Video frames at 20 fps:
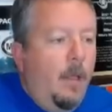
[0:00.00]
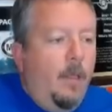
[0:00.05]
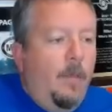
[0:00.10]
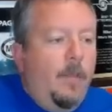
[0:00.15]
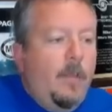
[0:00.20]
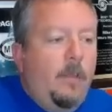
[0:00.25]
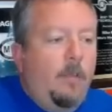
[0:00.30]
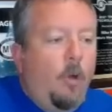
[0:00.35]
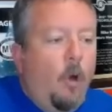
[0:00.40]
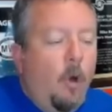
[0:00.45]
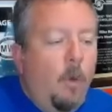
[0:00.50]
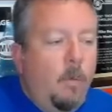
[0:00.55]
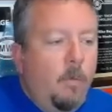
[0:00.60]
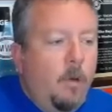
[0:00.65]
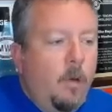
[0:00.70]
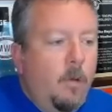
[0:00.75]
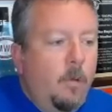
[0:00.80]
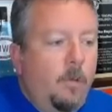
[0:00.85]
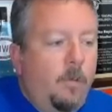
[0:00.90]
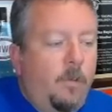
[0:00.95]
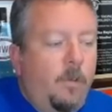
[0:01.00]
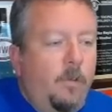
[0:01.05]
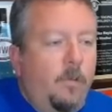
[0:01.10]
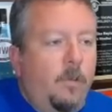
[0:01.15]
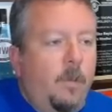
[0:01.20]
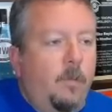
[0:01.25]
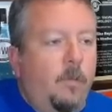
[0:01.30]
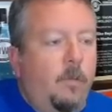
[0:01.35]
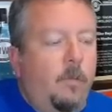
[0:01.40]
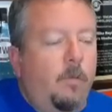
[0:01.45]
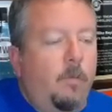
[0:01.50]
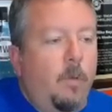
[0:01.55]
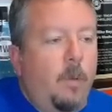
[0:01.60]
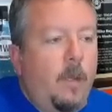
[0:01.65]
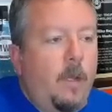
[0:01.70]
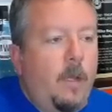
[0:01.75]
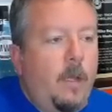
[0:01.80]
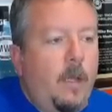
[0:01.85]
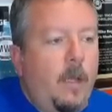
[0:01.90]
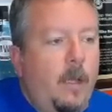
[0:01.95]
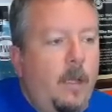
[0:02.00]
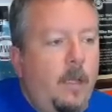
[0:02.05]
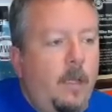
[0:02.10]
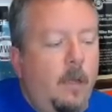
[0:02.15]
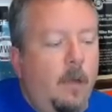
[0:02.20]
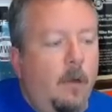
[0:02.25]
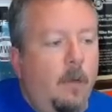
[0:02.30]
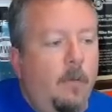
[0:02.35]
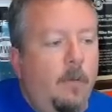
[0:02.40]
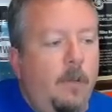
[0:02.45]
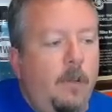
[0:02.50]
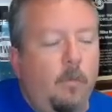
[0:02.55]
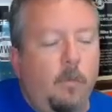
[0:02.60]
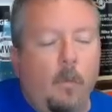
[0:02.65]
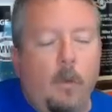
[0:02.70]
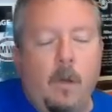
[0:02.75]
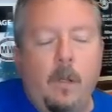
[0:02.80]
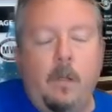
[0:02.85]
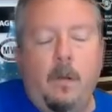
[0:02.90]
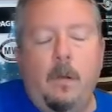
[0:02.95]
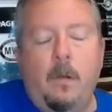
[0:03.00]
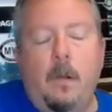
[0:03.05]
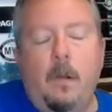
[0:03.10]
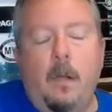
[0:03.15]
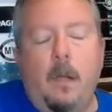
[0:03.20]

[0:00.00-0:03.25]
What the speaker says: these homegrown systems is what, these one